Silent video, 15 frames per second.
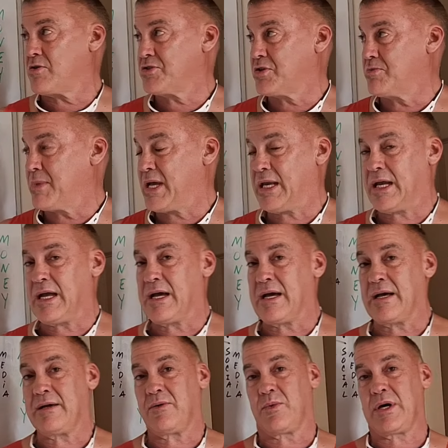social
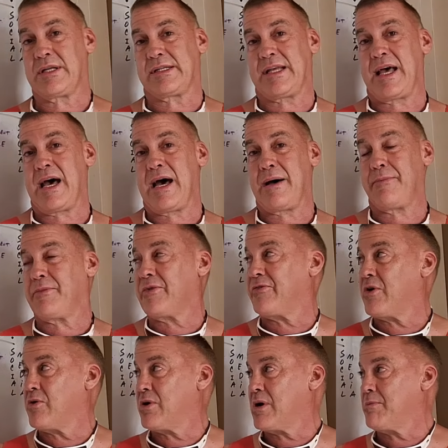media, WhatsApp,
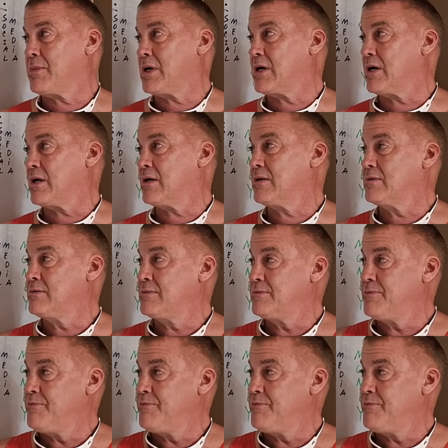phone number,